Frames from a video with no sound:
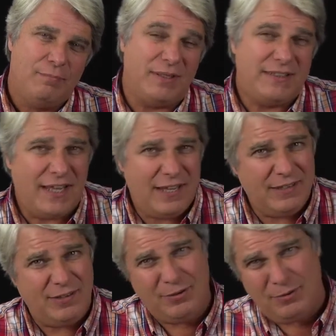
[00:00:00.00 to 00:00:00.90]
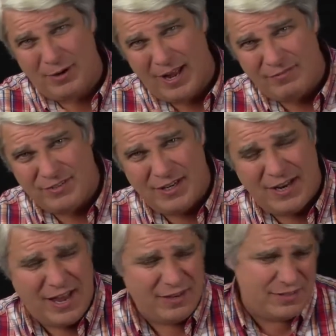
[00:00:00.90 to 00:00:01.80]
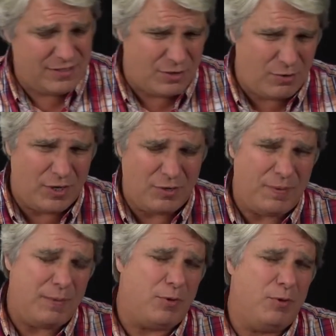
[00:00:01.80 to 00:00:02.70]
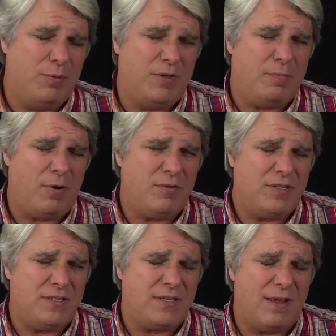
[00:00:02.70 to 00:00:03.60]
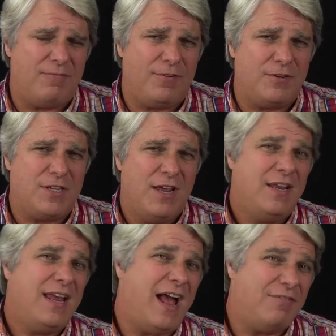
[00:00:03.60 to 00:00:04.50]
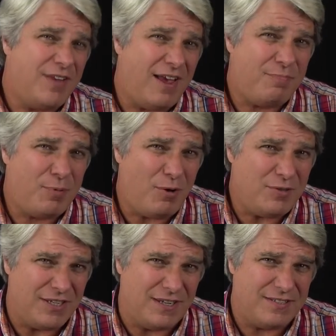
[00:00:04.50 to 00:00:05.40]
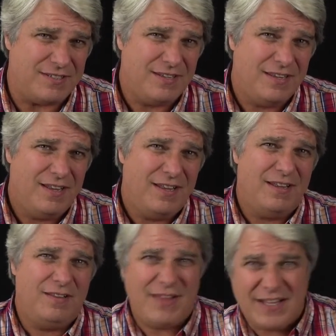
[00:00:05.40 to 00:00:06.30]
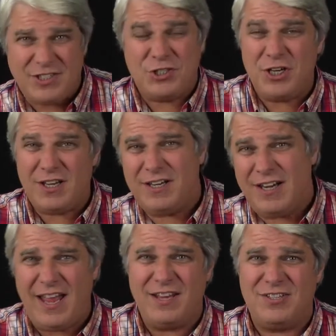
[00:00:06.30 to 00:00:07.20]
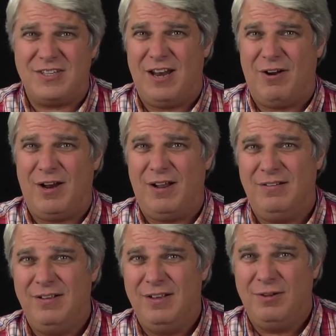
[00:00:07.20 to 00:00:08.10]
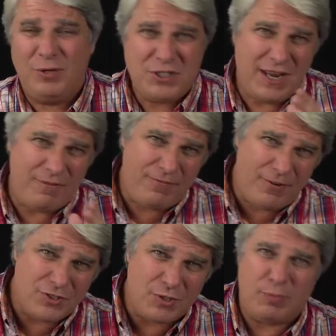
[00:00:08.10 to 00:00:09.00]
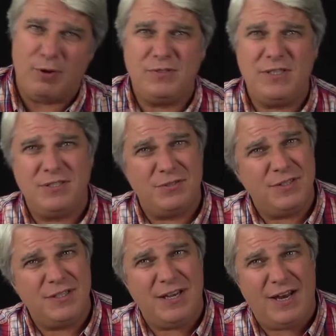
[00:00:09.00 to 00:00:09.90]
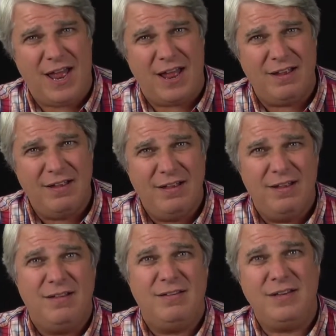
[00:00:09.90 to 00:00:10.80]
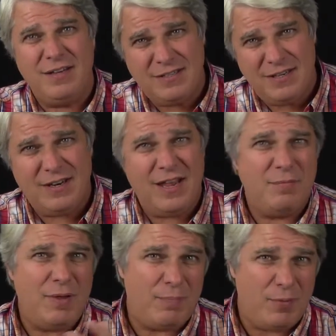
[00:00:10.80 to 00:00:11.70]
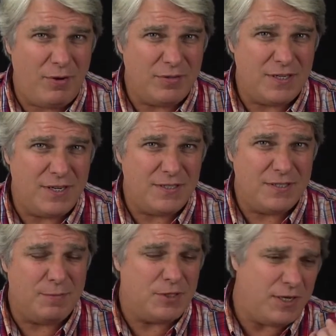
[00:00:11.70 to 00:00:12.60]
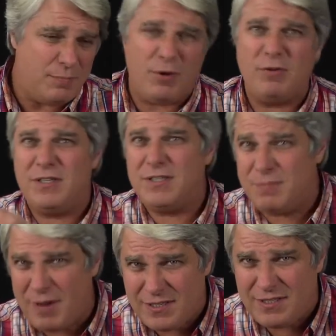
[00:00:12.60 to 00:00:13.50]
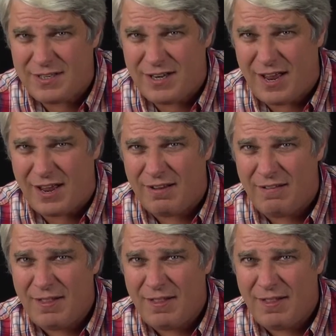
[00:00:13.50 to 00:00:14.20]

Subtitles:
But then in order to have DNA, at least according to people who believe proteins came first, you have to have proteins. That's a chicken and egg scenario. Which came first, the proteins or the DNA? You need DNA to make proteins, but you need proteins to make DNA.